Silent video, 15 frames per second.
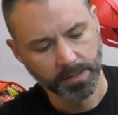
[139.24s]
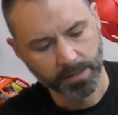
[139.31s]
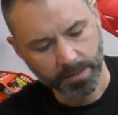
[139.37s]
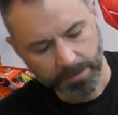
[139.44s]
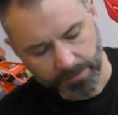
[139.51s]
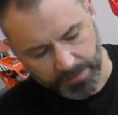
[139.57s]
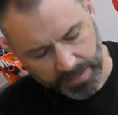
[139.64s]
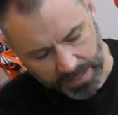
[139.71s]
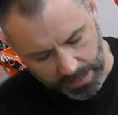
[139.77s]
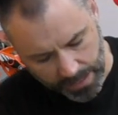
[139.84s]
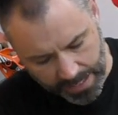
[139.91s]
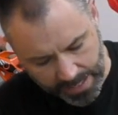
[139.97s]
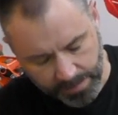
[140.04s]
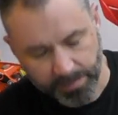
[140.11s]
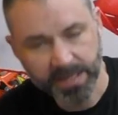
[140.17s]
Another thing I
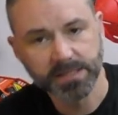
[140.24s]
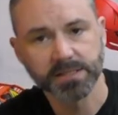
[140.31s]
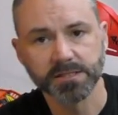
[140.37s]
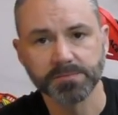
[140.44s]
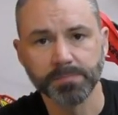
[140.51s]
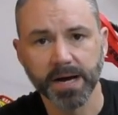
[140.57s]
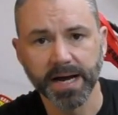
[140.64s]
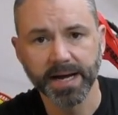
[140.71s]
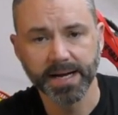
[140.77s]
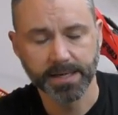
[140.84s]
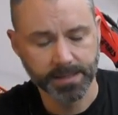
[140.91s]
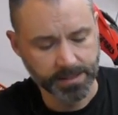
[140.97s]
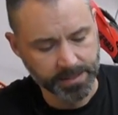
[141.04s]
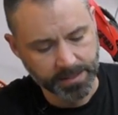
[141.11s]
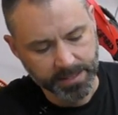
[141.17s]
like about this bag
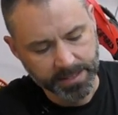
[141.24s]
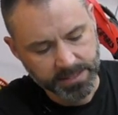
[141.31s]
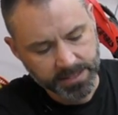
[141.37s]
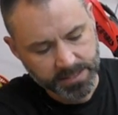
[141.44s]
is